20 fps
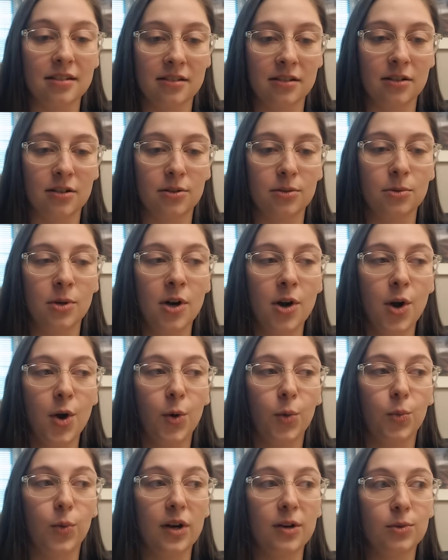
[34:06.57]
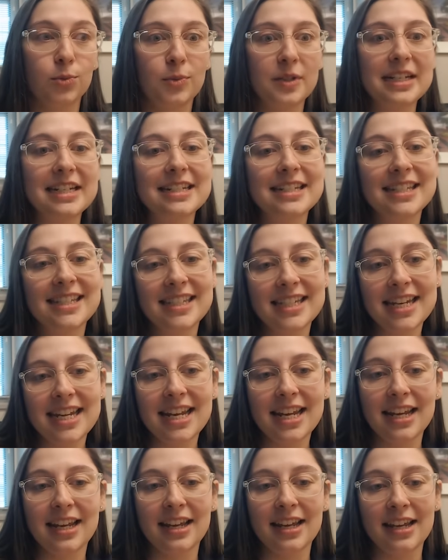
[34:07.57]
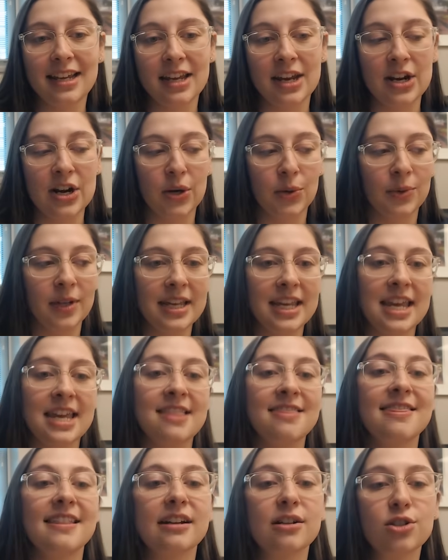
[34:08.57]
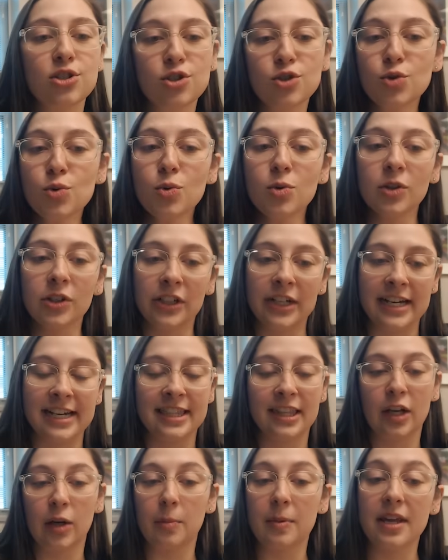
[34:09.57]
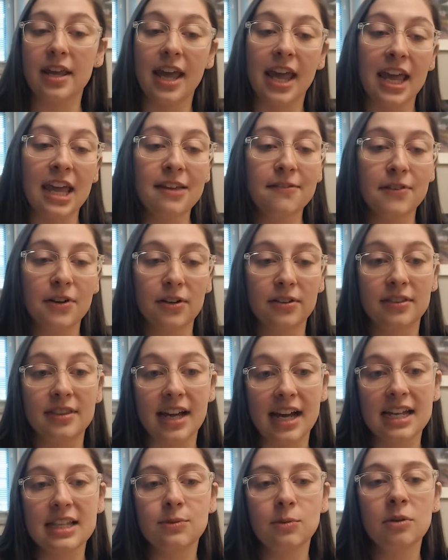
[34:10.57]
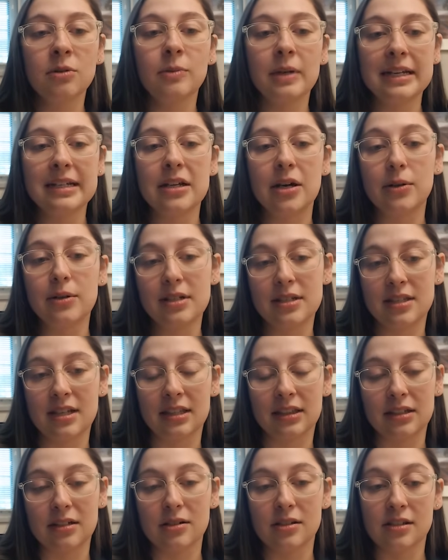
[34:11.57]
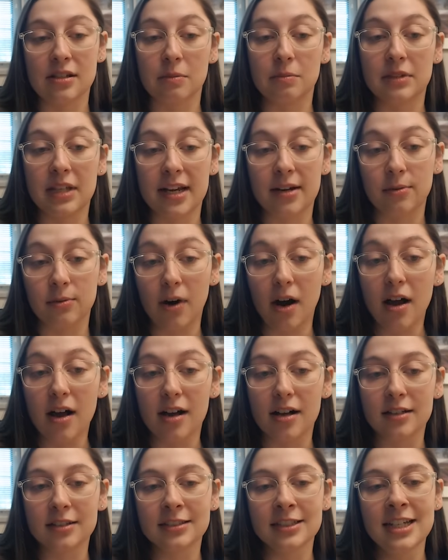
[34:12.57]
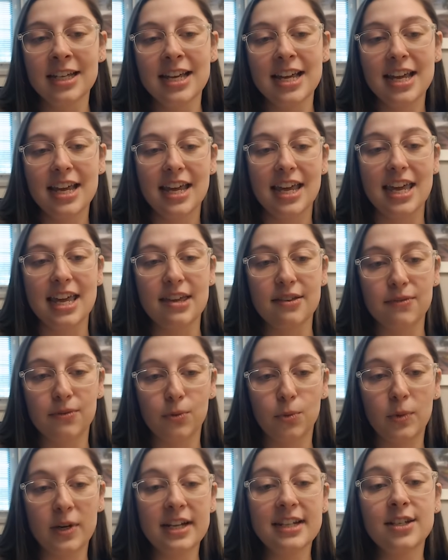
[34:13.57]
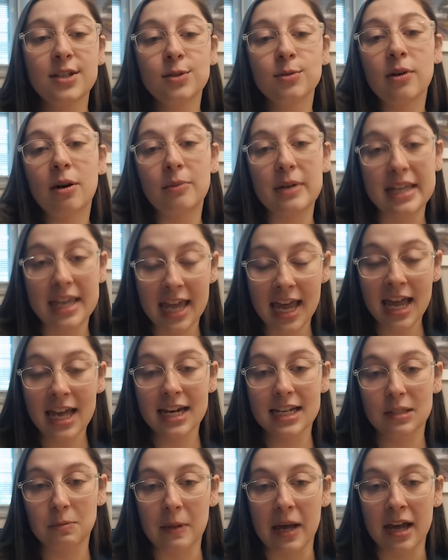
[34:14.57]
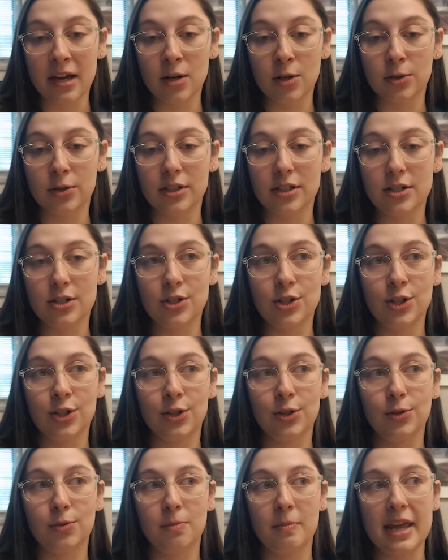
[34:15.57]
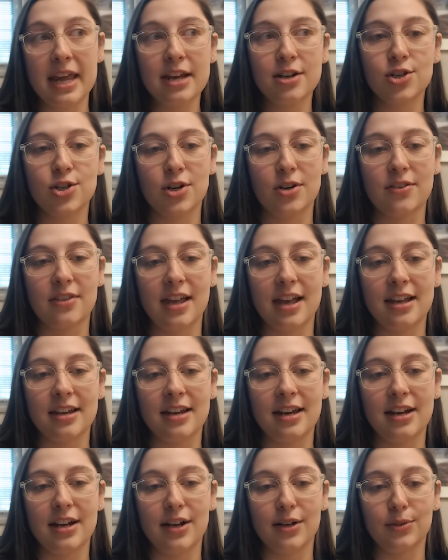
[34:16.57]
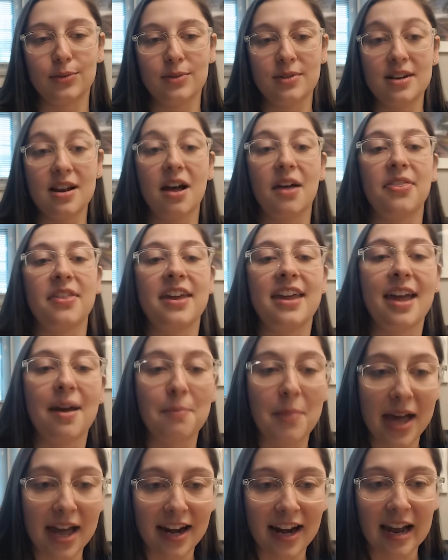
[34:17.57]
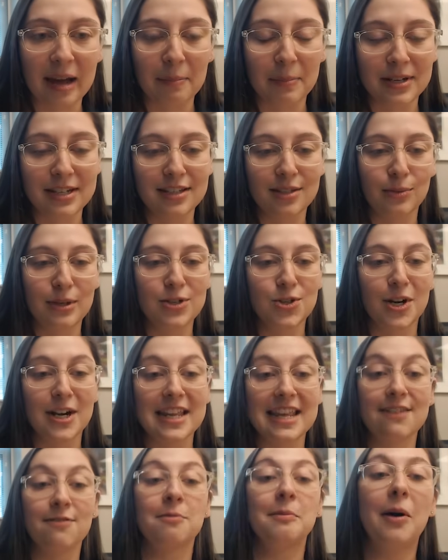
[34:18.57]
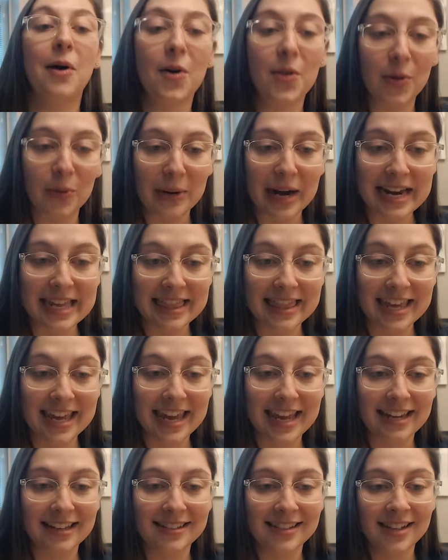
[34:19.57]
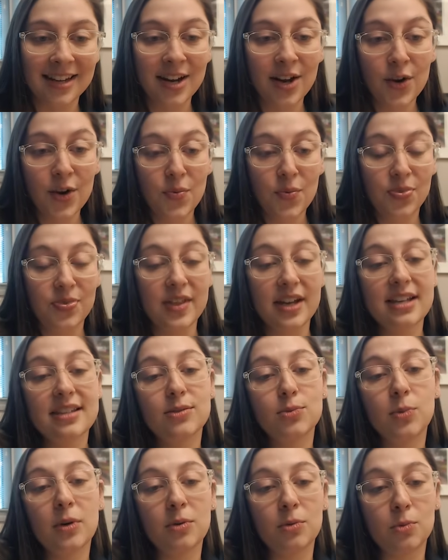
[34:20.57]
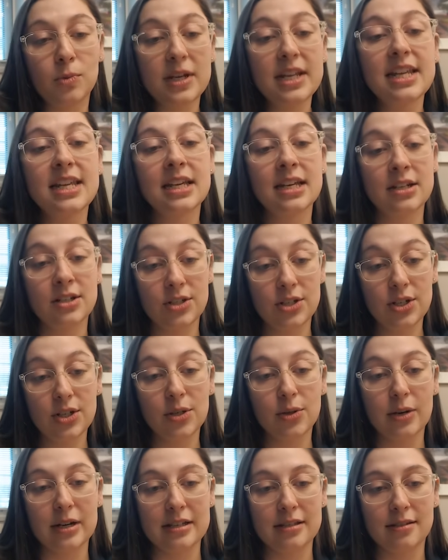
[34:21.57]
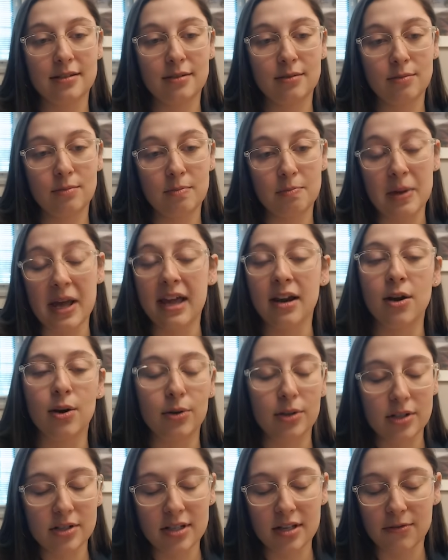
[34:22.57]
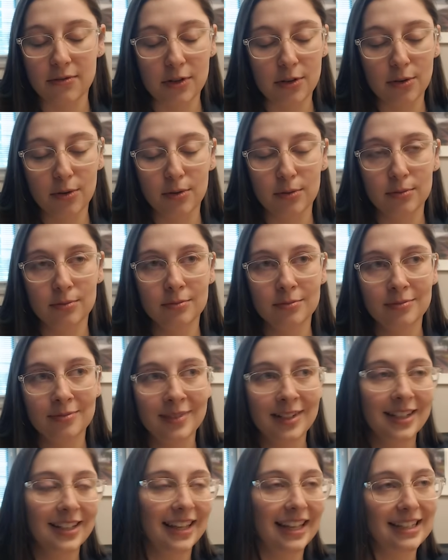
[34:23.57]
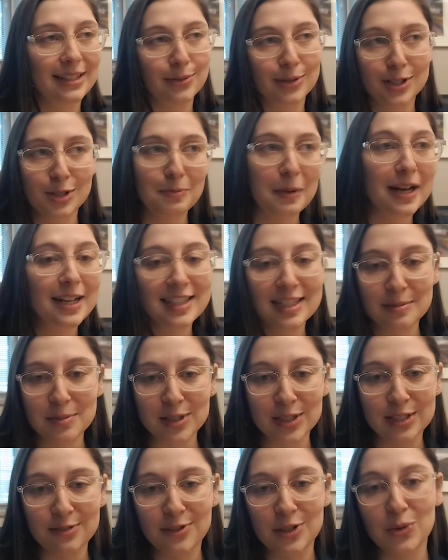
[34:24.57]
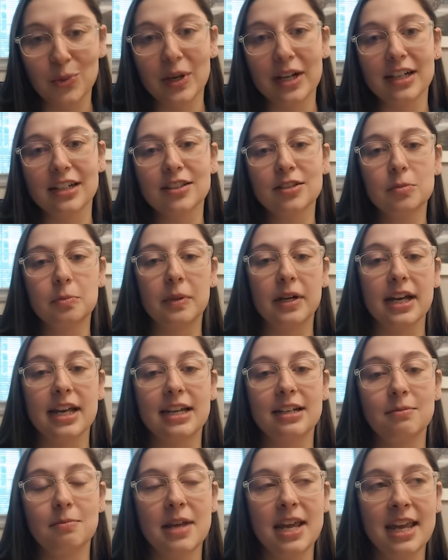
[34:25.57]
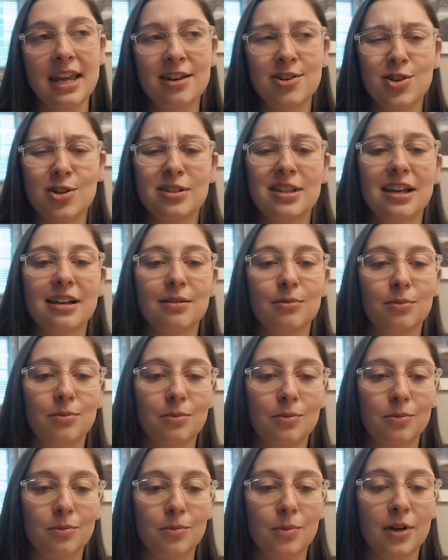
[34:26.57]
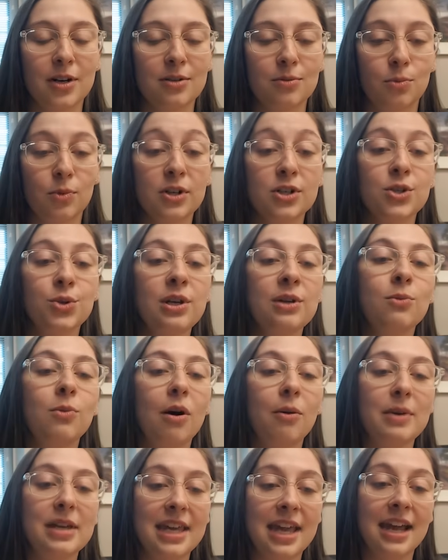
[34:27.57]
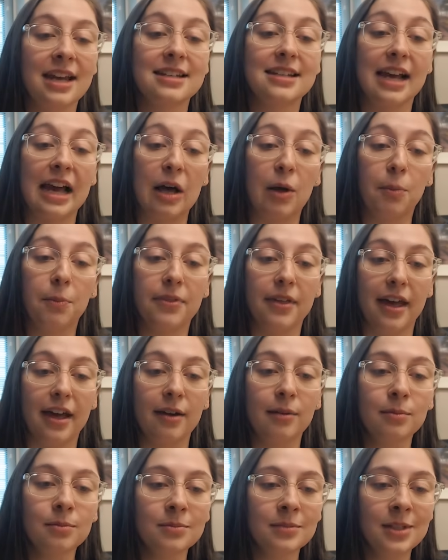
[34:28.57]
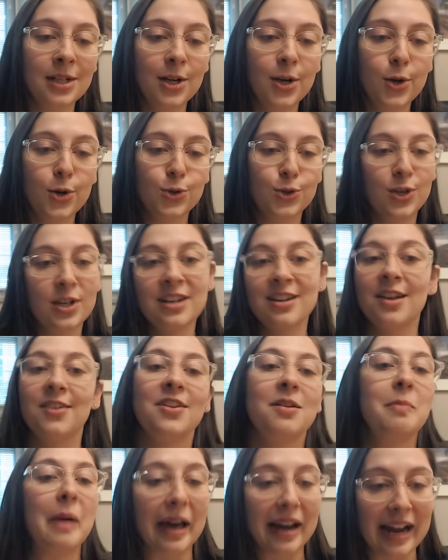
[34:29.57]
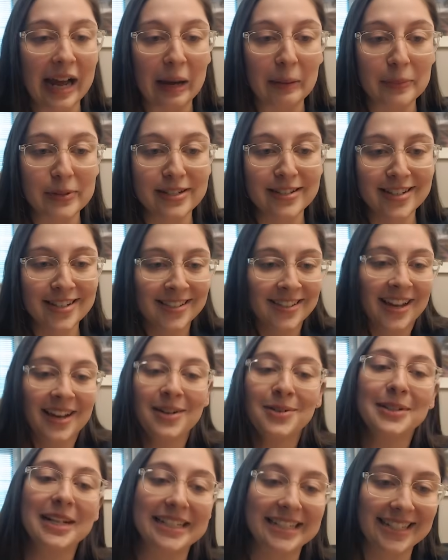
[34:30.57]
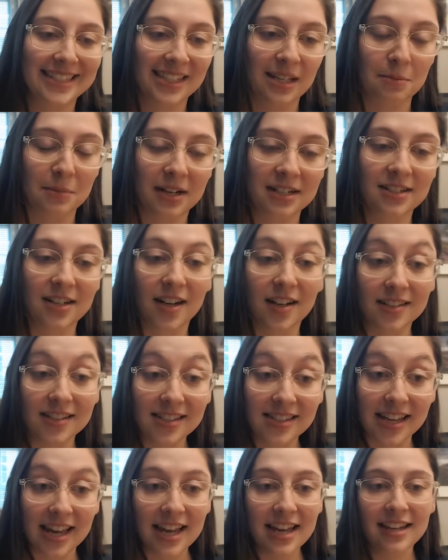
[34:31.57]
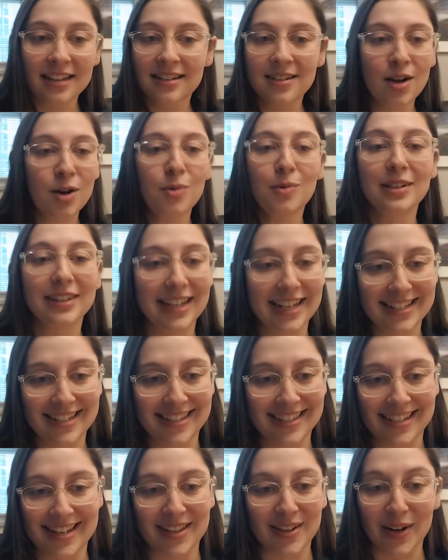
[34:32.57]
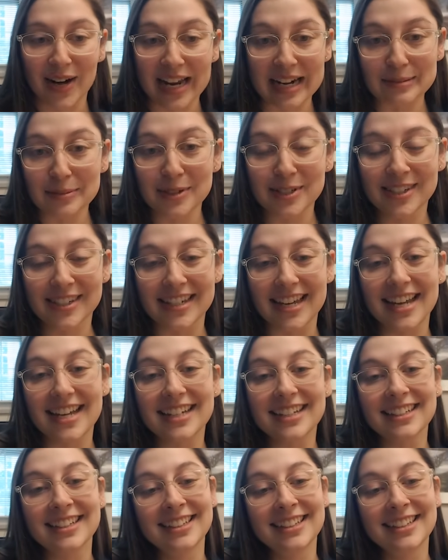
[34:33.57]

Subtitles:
So what we see, like in their stool or in their behavior, that's when we notice that there's something wrong. If we do what we can as pet owners to make sure that, nothing bad happens, we try to give them all the right things. That's what we can do as pet owners, if you like responsible, if you will, but making sure that we're doing what we can to help them so that nothing bad happens. Because I don't like to see my dog sick. No one likes to see their animal sick.